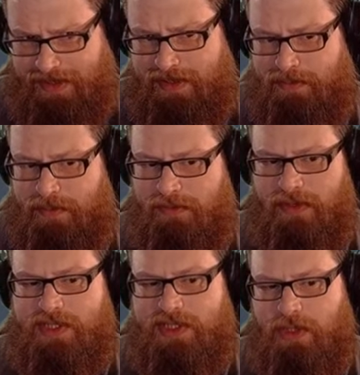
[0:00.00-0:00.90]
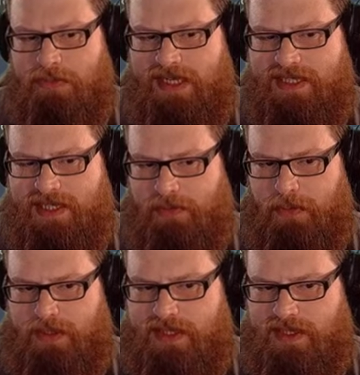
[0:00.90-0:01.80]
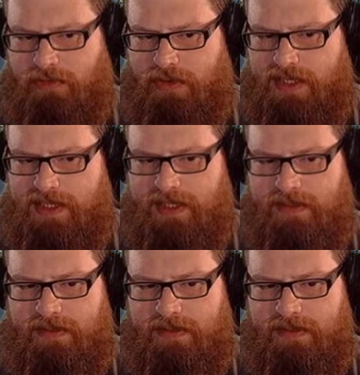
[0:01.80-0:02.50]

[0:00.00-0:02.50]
We've got so many skill points, it's crazy.